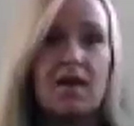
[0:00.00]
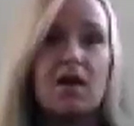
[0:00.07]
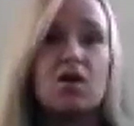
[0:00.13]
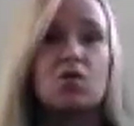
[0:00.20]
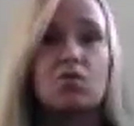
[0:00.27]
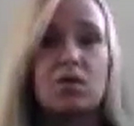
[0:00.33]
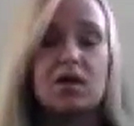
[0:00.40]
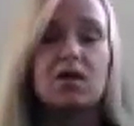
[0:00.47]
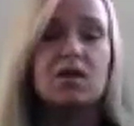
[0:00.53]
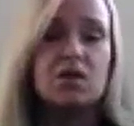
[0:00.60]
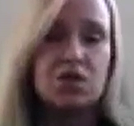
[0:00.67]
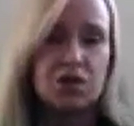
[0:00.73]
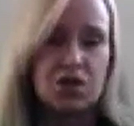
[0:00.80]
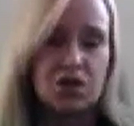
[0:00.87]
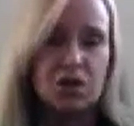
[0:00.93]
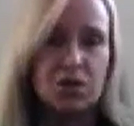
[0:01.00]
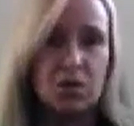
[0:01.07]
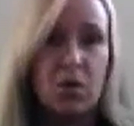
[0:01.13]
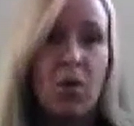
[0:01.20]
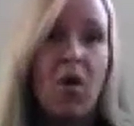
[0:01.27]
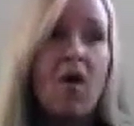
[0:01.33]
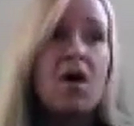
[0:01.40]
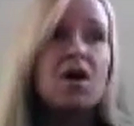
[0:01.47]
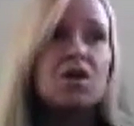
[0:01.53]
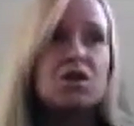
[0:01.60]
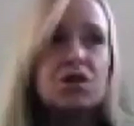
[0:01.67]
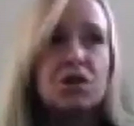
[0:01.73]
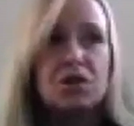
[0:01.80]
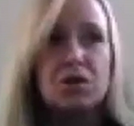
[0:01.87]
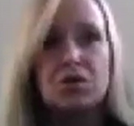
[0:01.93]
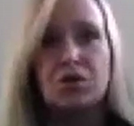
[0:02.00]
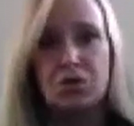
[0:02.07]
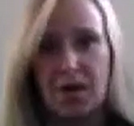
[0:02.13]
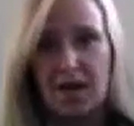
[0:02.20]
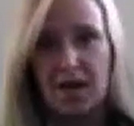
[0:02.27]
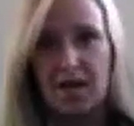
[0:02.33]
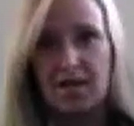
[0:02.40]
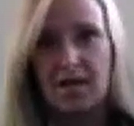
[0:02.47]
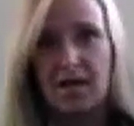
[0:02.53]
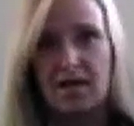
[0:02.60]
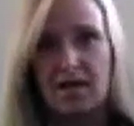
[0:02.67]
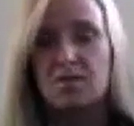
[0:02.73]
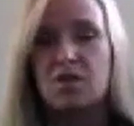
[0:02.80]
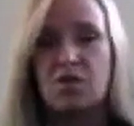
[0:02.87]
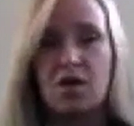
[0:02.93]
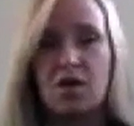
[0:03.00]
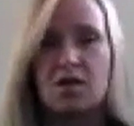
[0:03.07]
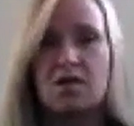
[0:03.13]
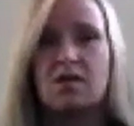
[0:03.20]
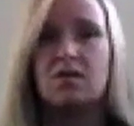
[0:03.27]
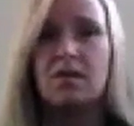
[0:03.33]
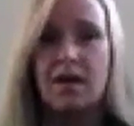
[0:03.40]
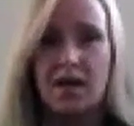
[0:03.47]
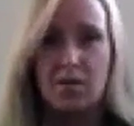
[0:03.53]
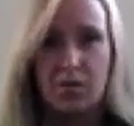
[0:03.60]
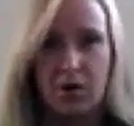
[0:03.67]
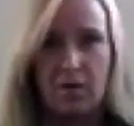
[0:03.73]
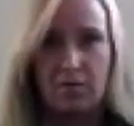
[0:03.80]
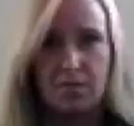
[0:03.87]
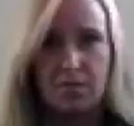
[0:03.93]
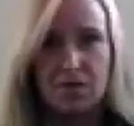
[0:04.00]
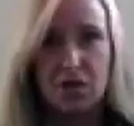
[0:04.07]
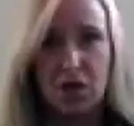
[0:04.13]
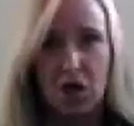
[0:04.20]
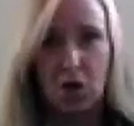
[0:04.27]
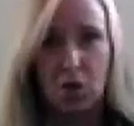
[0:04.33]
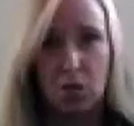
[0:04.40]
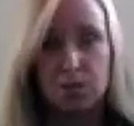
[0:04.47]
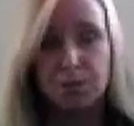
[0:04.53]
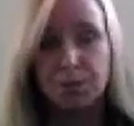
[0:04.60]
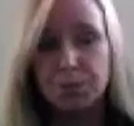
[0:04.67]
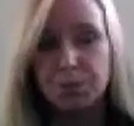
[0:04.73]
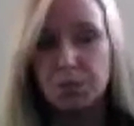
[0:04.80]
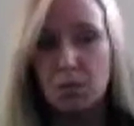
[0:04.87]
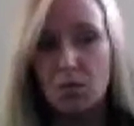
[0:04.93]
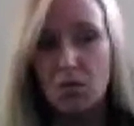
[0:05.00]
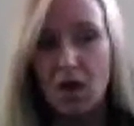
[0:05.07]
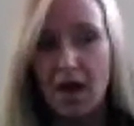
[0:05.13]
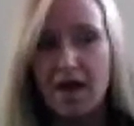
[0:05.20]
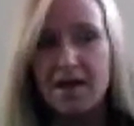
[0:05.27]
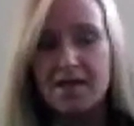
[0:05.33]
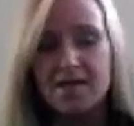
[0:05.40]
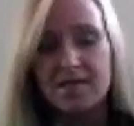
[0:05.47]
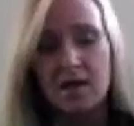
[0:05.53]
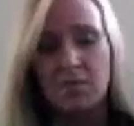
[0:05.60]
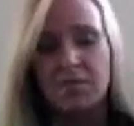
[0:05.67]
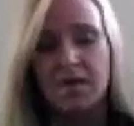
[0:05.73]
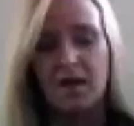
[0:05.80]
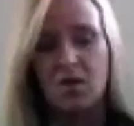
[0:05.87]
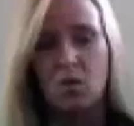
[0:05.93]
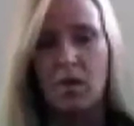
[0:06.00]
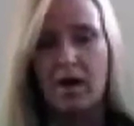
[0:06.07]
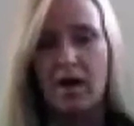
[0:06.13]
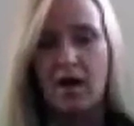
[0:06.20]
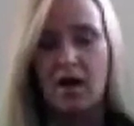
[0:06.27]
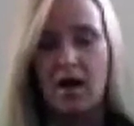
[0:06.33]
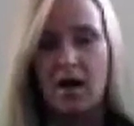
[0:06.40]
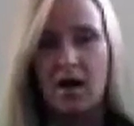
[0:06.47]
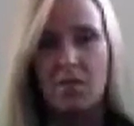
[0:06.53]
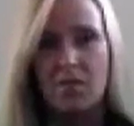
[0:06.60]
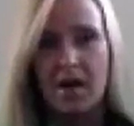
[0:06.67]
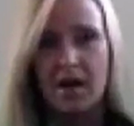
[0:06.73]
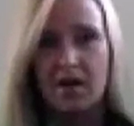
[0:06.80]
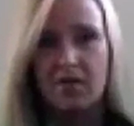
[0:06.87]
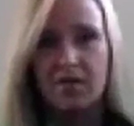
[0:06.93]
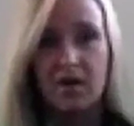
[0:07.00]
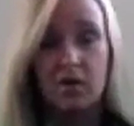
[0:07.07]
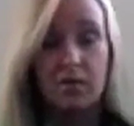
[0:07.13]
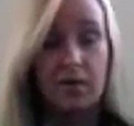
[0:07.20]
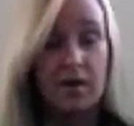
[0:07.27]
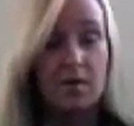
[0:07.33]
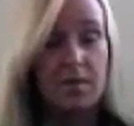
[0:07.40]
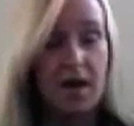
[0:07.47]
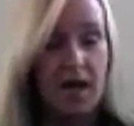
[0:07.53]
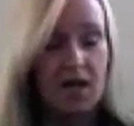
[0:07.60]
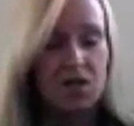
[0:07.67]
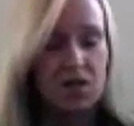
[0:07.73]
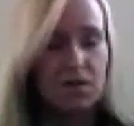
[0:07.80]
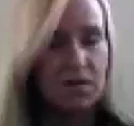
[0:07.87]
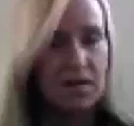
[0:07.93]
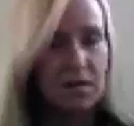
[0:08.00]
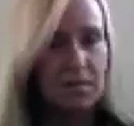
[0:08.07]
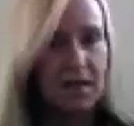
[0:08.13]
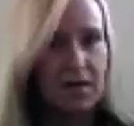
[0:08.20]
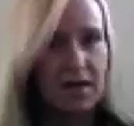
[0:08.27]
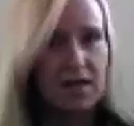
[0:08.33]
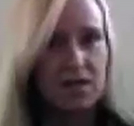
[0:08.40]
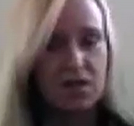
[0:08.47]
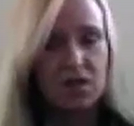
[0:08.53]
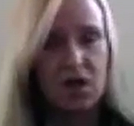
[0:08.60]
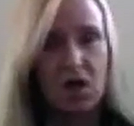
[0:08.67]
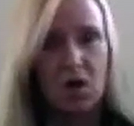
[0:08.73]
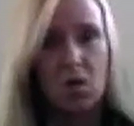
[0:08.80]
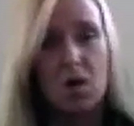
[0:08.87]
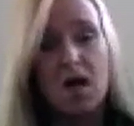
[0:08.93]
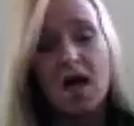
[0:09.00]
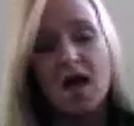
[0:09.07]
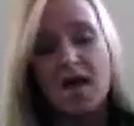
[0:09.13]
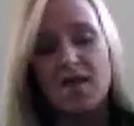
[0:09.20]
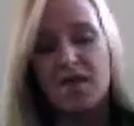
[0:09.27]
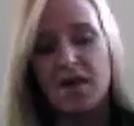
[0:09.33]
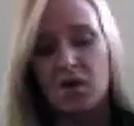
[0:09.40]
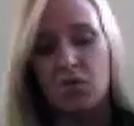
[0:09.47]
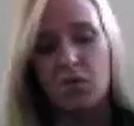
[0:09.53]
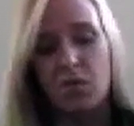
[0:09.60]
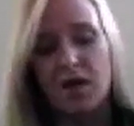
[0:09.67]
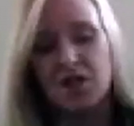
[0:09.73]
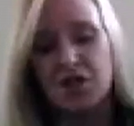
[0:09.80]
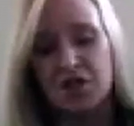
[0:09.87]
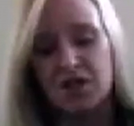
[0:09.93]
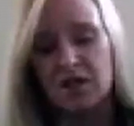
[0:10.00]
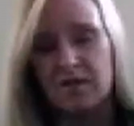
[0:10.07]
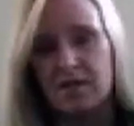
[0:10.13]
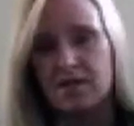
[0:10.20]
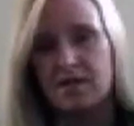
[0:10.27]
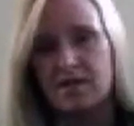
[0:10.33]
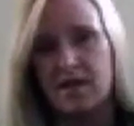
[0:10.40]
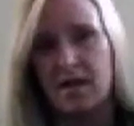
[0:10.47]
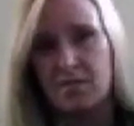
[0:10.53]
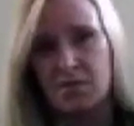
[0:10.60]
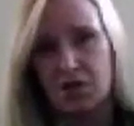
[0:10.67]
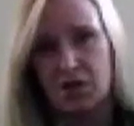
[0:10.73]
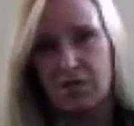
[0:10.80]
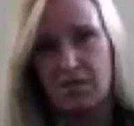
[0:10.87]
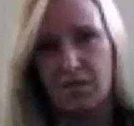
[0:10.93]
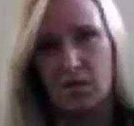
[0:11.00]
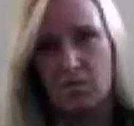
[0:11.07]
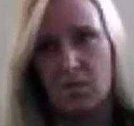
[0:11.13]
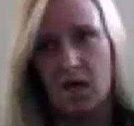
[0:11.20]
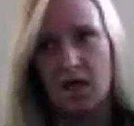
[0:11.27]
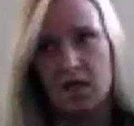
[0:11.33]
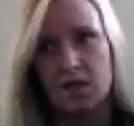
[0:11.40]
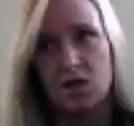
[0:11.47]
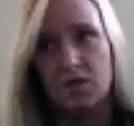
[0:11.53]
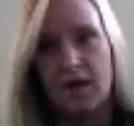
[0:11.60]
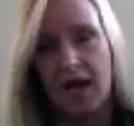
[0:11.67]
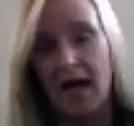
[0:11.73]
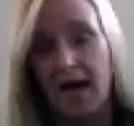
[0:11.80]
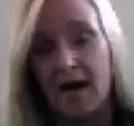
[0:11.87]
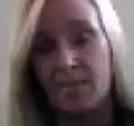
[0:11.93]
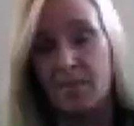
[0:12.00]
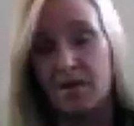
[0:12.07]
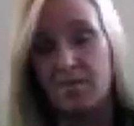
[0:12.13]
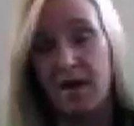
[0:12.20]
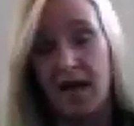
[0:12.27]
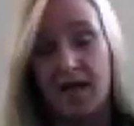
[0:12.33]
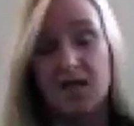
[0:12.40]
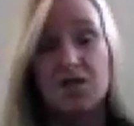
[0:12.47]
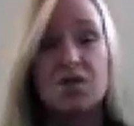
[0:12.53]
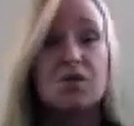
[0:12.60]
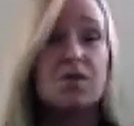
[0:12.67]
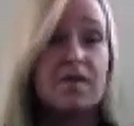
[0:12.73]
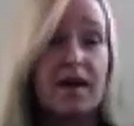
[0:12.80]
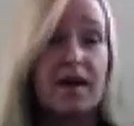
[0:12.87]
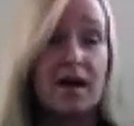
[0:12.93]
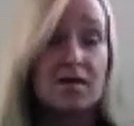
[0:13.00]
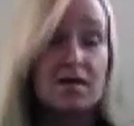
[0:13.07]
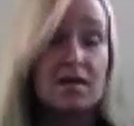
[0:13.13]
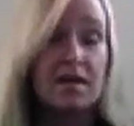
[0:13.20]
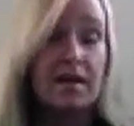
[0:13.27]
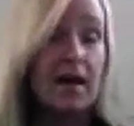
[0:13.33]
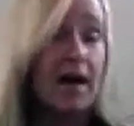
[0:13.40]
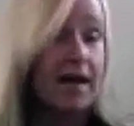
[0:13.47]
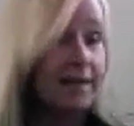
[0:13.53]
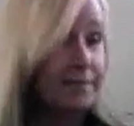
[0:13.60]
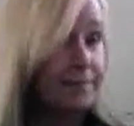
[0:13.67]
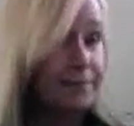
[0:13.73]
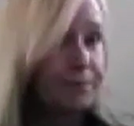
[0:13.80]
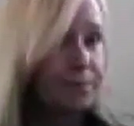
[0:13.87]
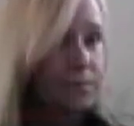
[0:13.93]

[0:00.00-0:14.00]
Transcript: that they could really do to treat an obstructed labor. So it is something where Meg felt very passionately about it. So the original inception for Maternova happened back in 2009.